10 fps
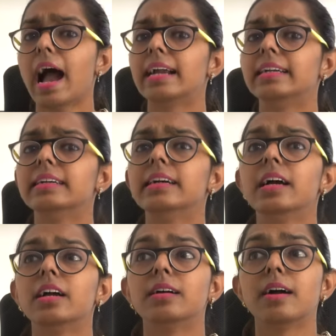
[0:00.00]
And
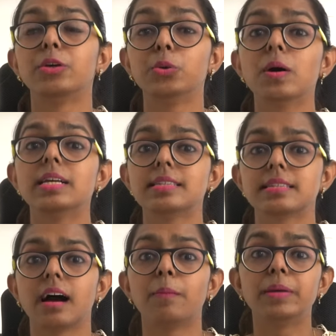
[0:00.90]
you
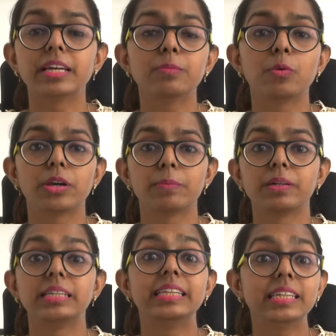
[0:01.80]
as a beginner
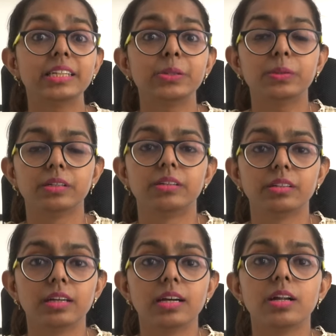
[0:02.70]
bookkeeper need to
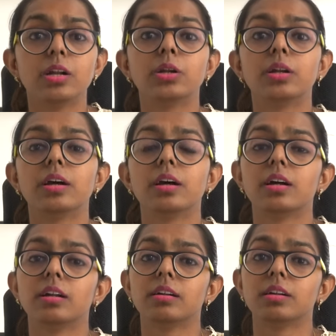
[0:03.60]
learn
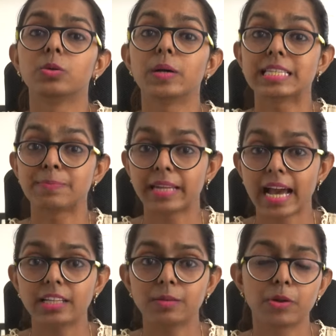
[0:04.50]
to
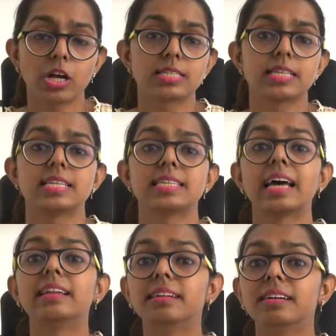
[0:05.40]
expedite the process
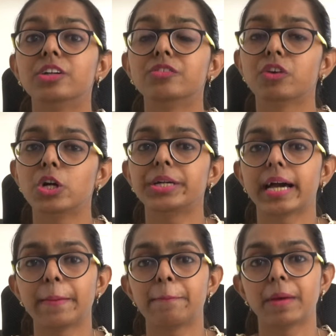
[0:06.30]
and earn a
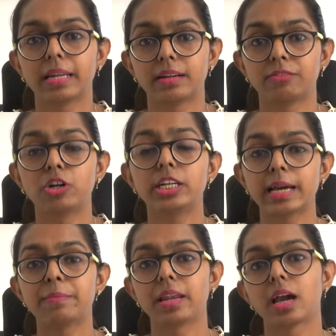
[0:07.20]
full-time
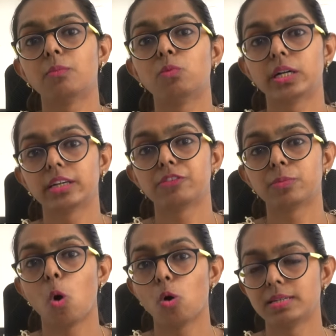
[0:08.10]
income working
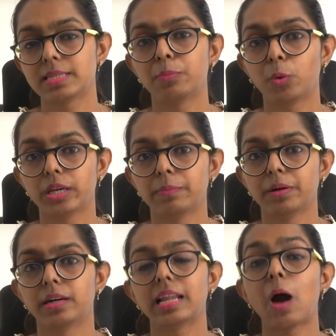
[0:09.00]
from home as a
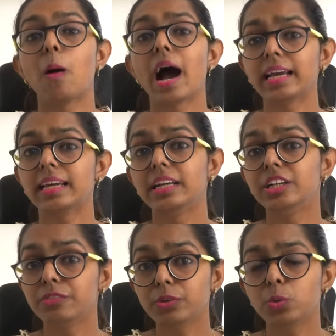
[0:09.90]
bookkeeper. Now, I
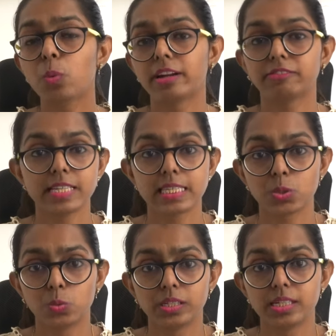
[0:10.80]
interviewed one of his
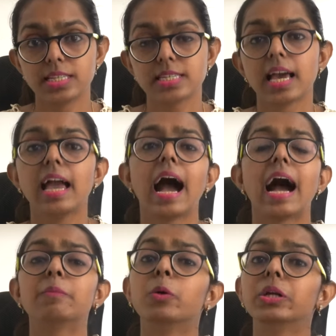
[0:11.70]
students.
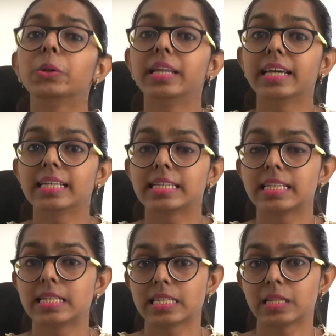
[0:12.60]
I'm going to link it in
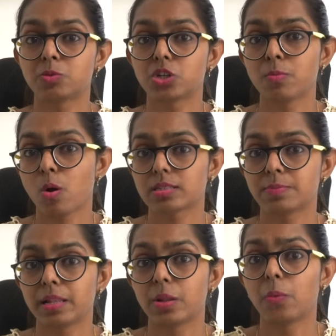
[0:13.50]
the description
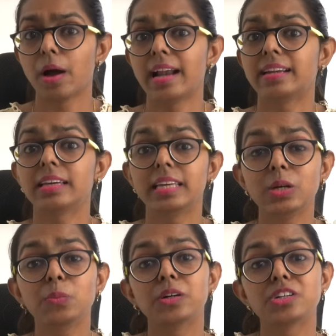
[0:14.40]
box below, and
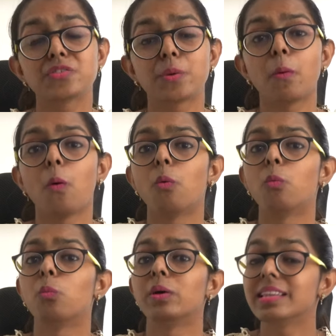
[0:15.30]
he works from
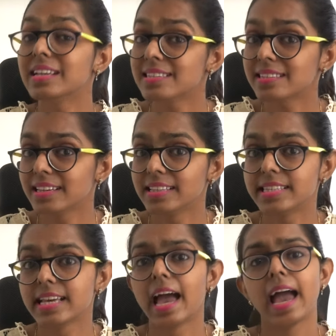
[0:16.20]
home with his
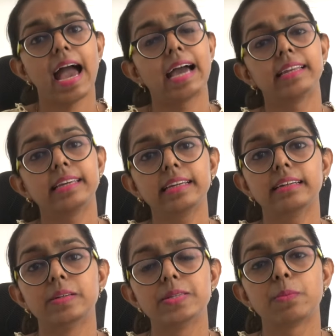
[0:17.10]
kids, and he
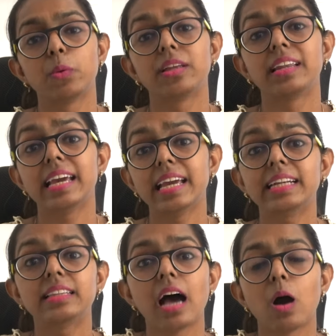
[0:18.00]
earns more than
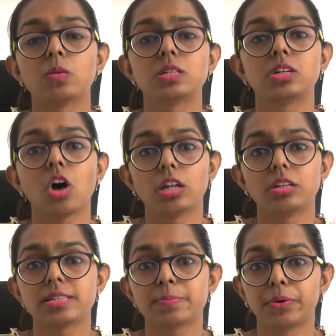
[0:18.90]

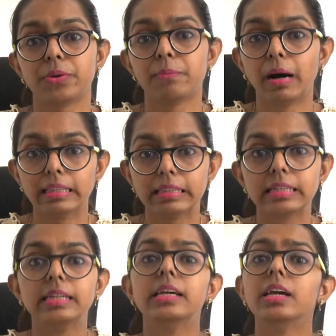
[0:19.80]
$8,000 per month.
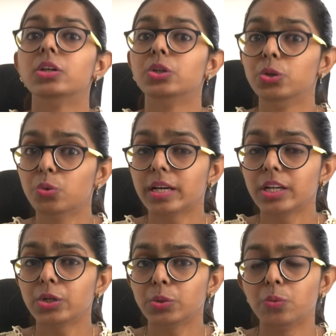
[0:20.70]
You
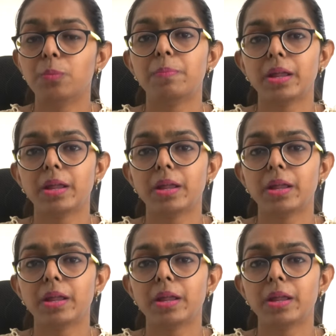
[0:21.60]
can too.